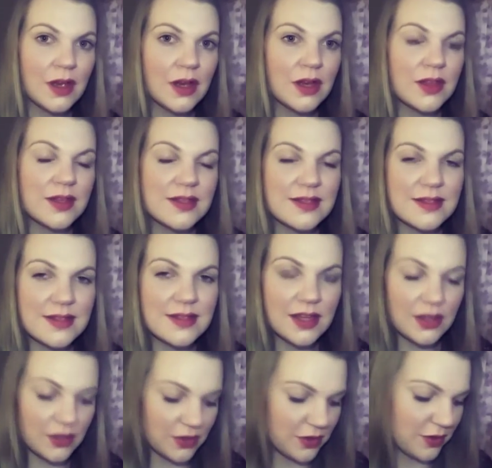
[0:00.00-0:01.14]
The
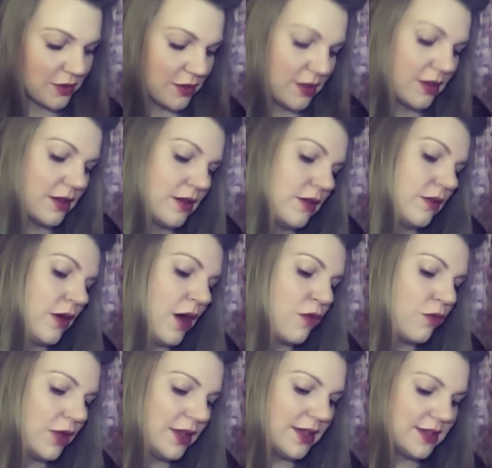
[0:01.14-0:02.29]
sixth
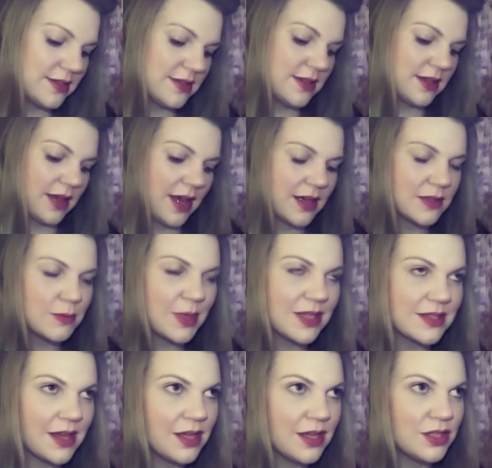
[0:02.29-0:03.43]
unrealistic
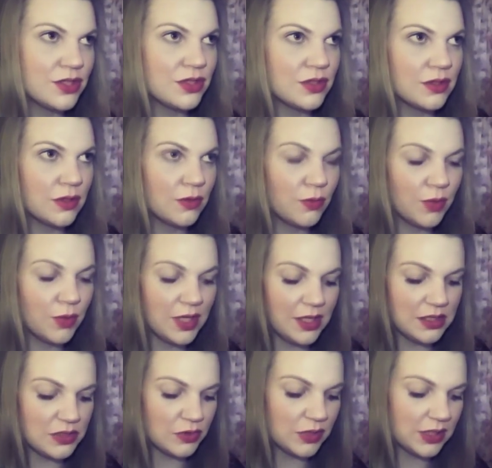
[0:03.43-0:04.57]
expectation that we need
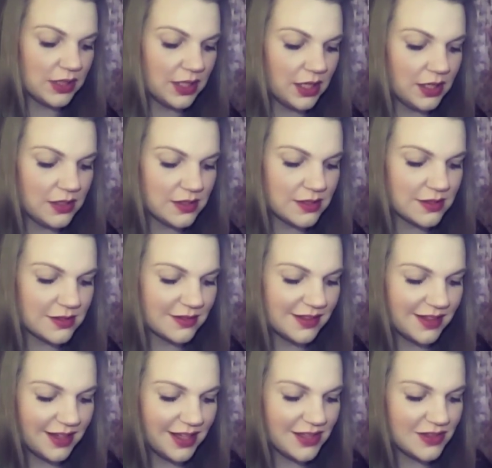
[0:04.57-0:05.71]
to release
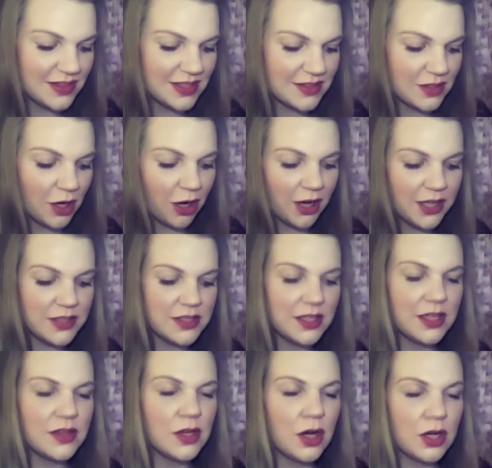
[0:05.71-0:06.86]
is this idea
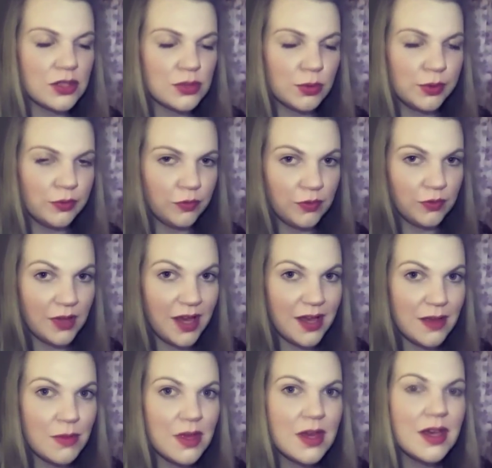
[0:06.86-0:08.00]
that our twin
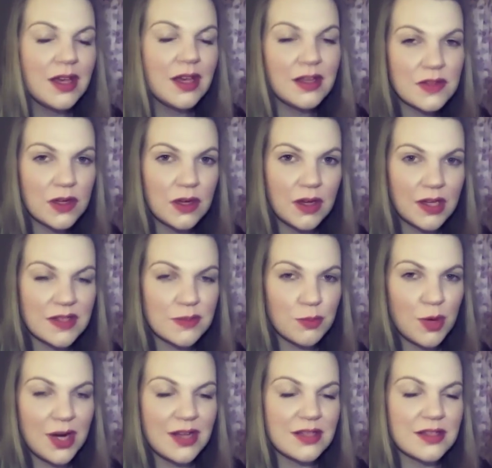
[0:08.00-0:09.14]
flame is going to
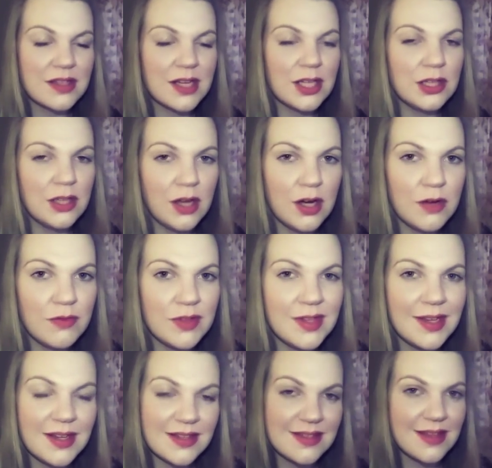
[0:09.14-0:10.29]
express their love in the
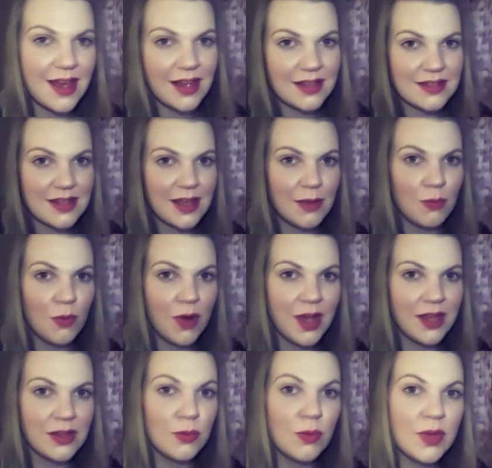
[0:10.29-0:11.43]
exact same way
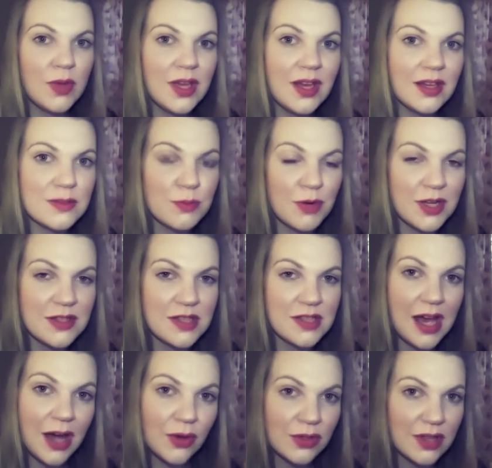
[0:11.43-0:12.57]
that we express
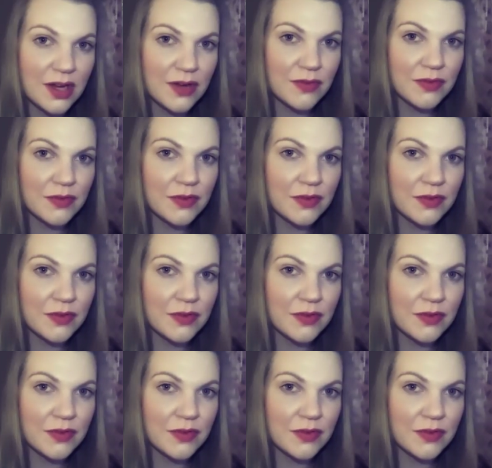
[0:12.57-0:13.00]
our love.